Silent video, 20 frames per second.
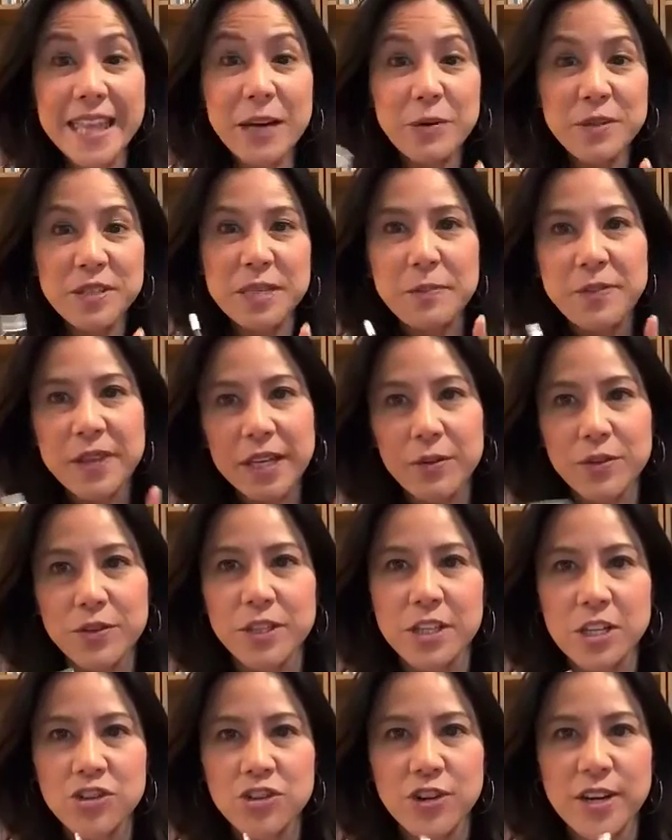that was something I was
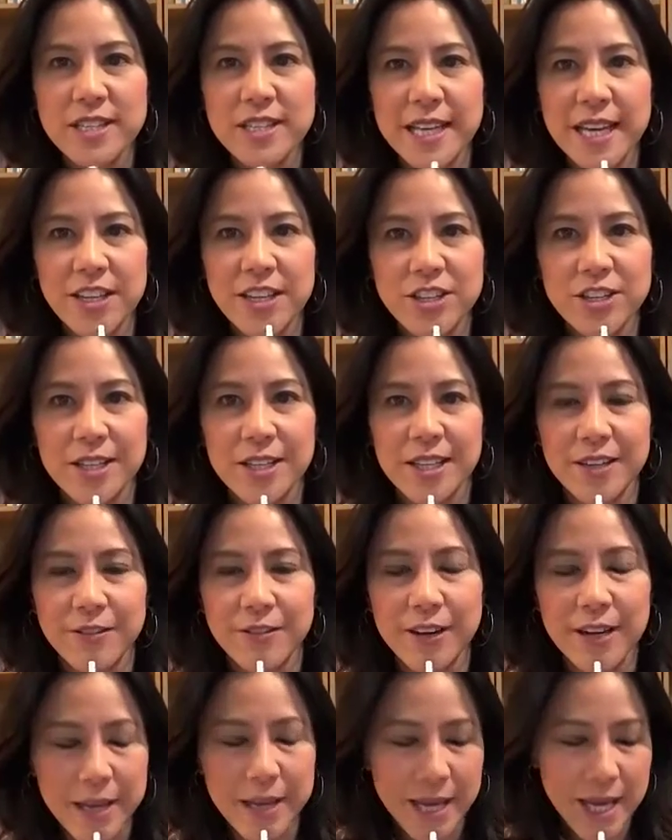going to address actually,
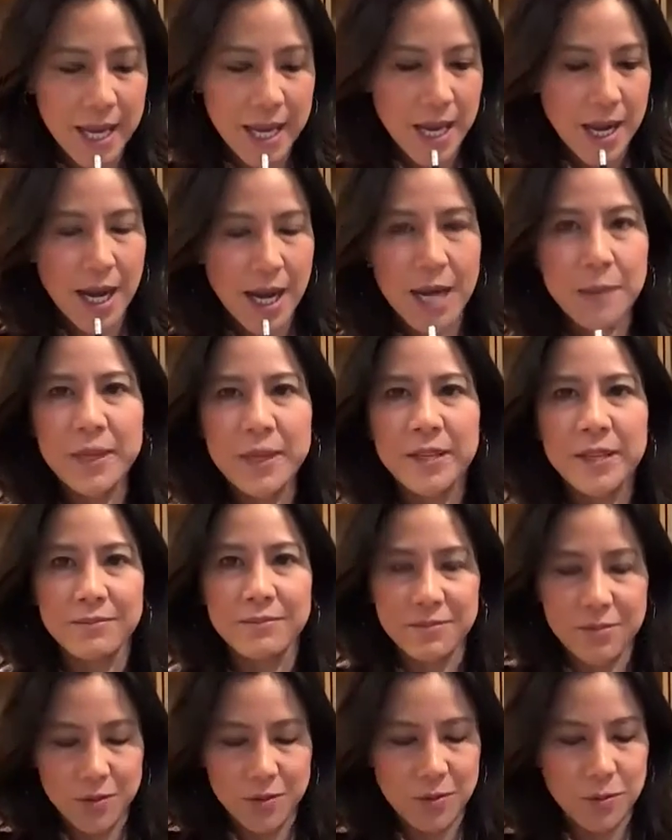right? I
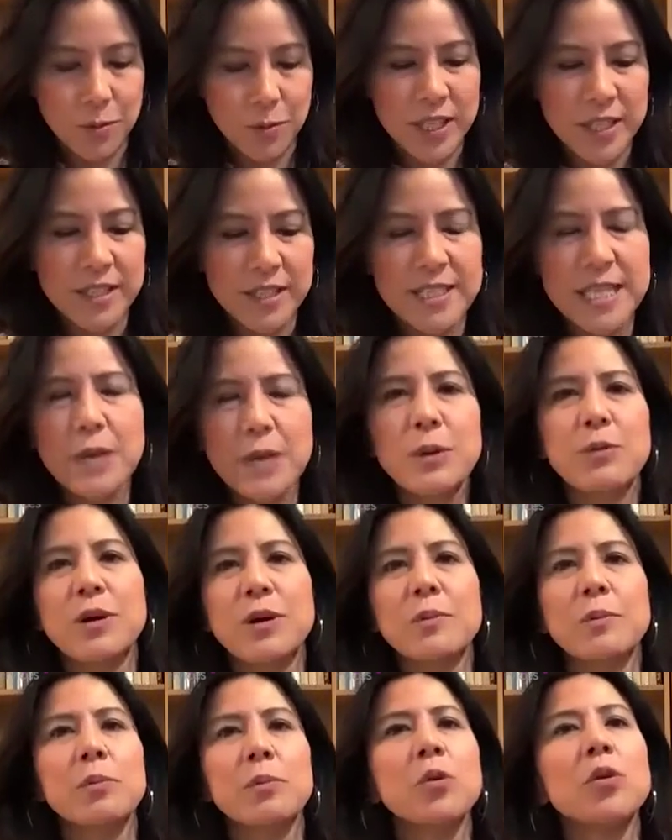mean, we could say we
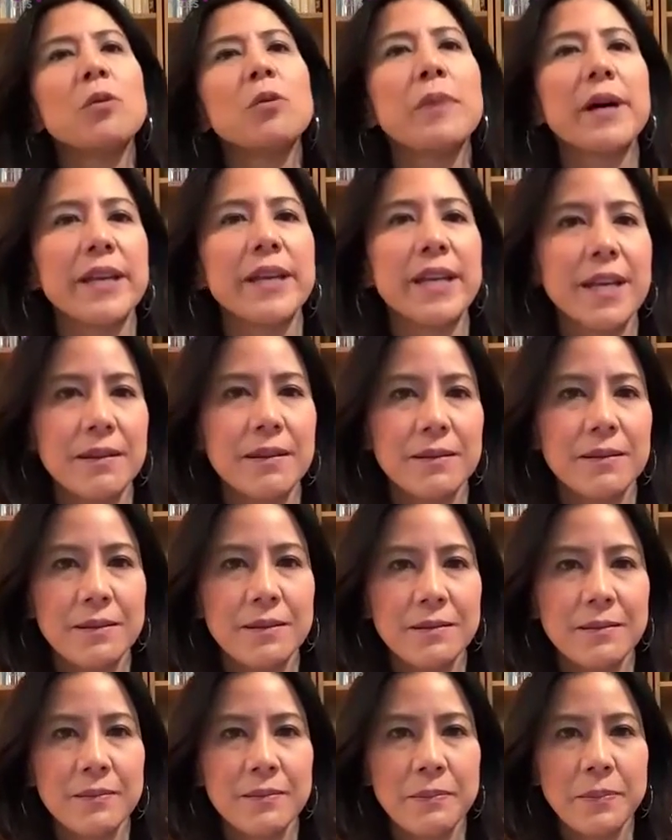want more money,
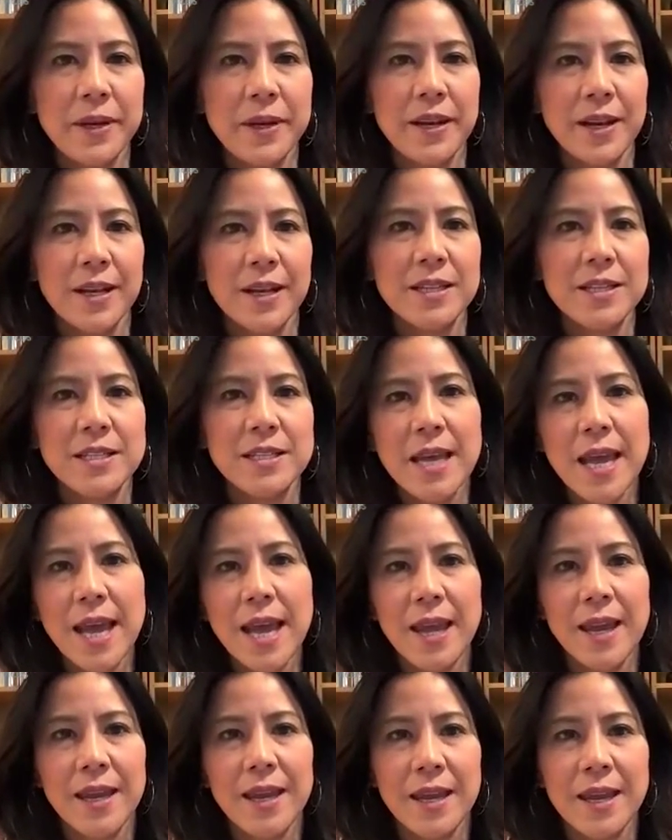but I could
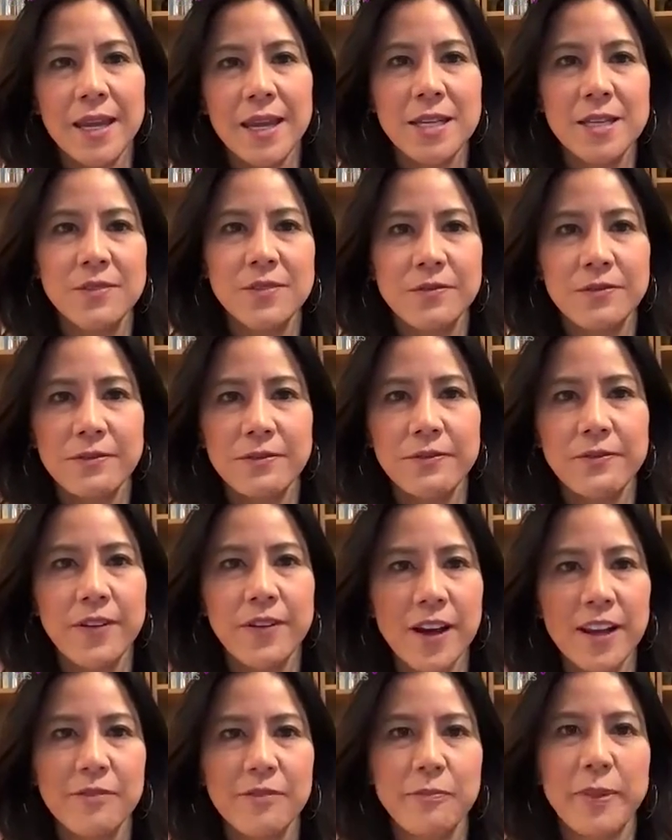say here's
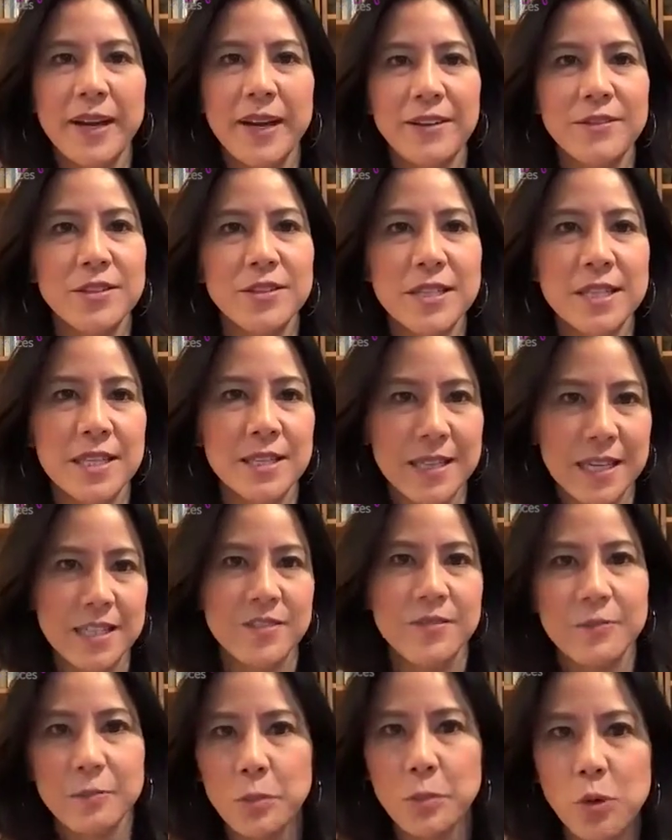five pounds,
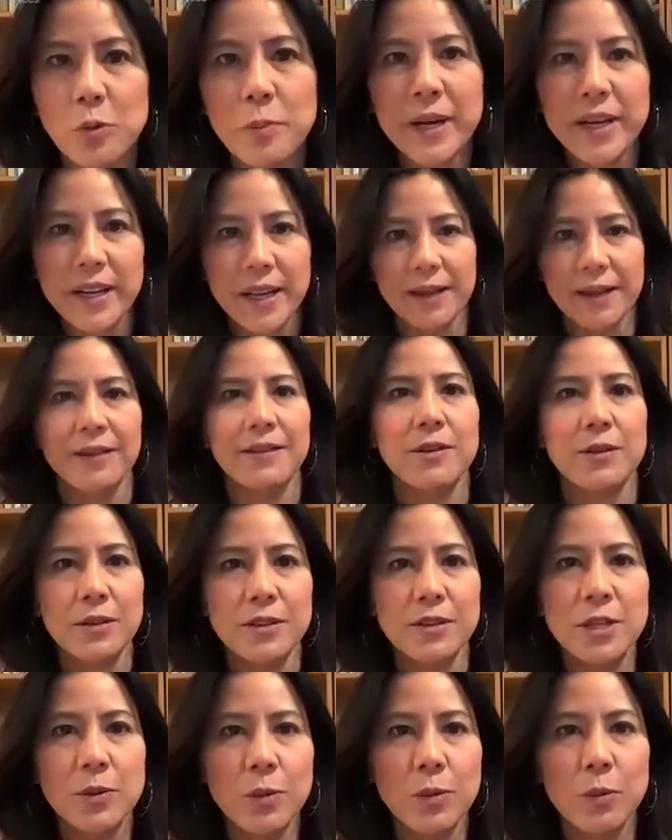that's more money.
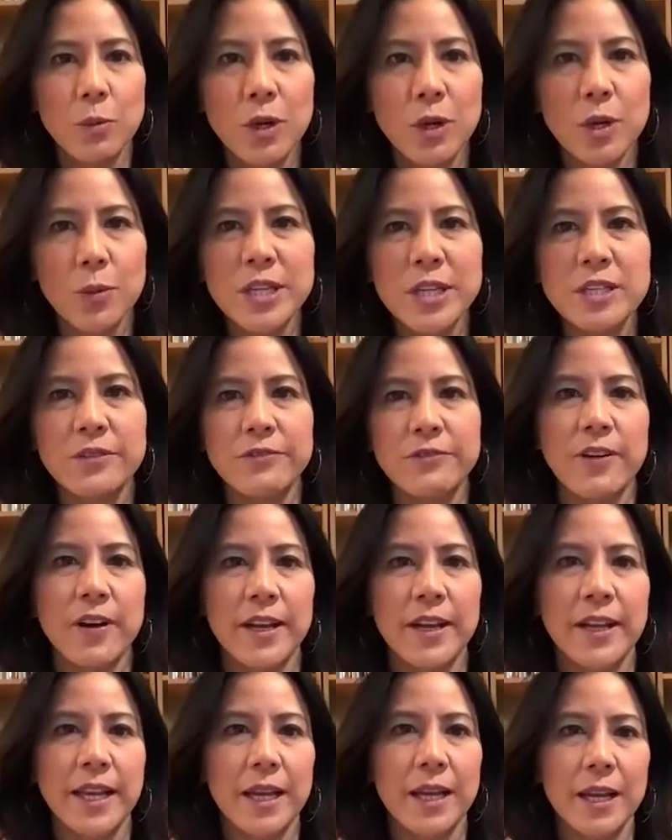So, what are we
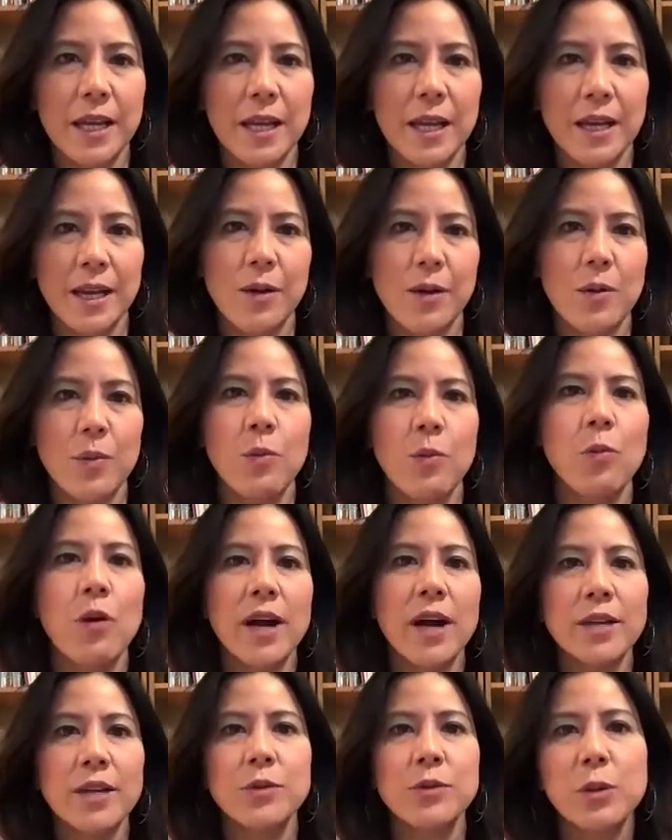defining?
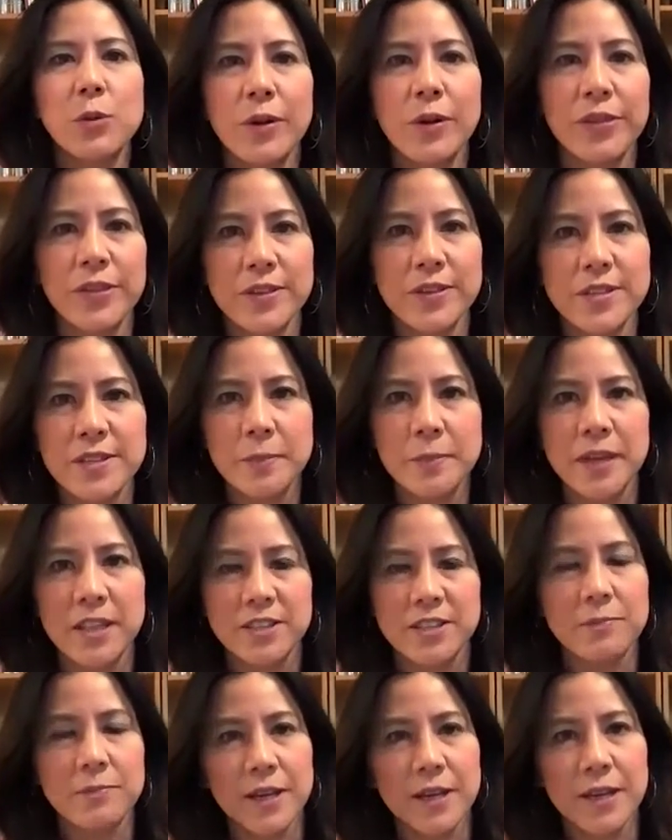Why do we want this
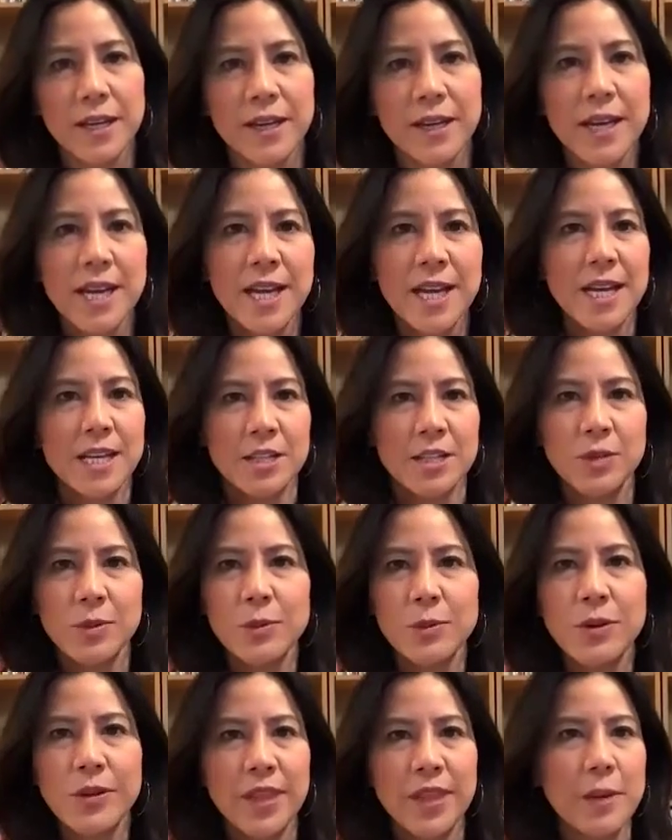amount of money? Do
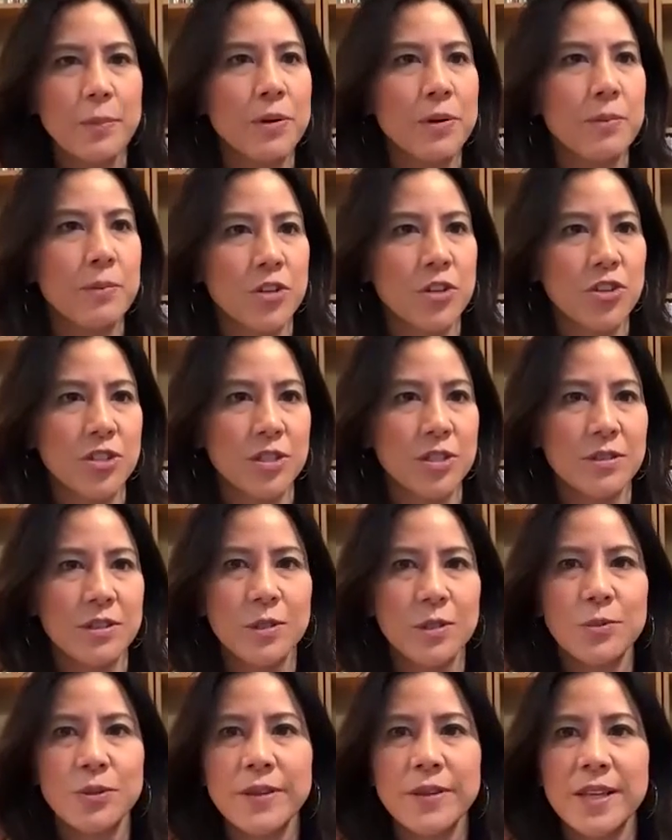we want that promotion?
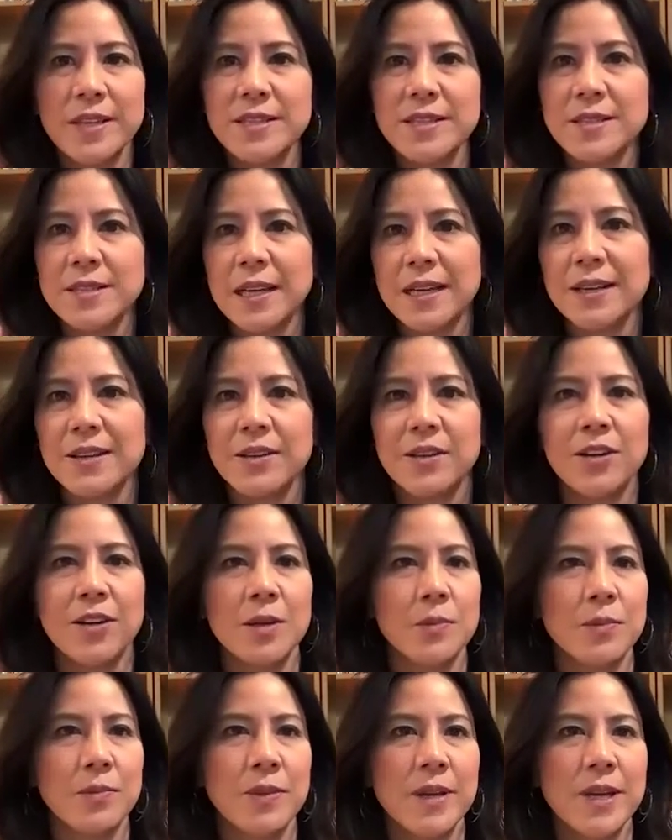Do we want that second
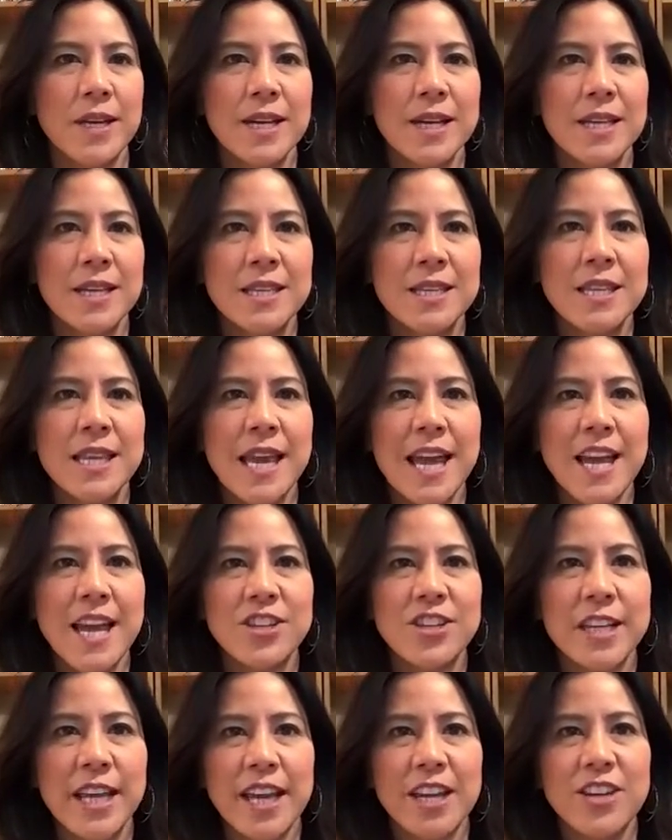home? Is it the
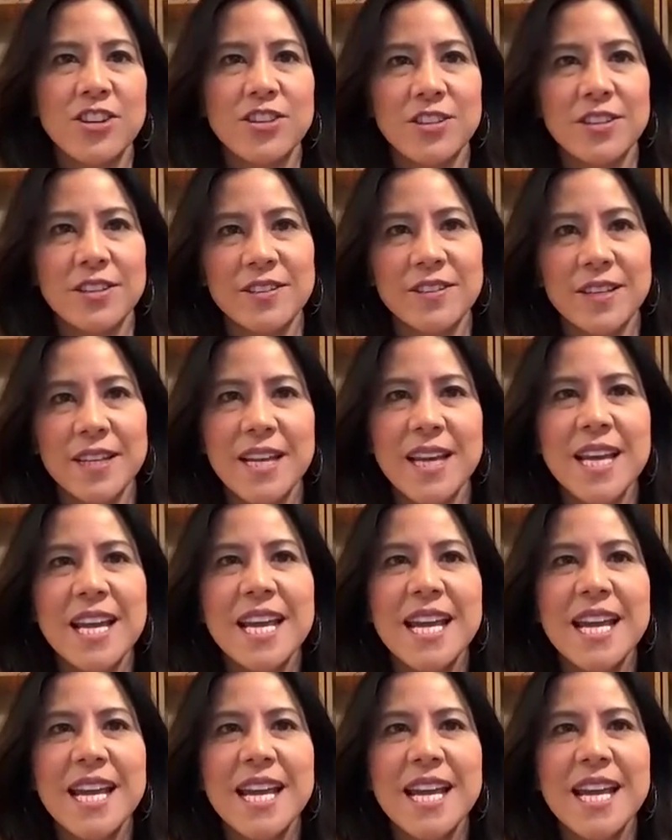education?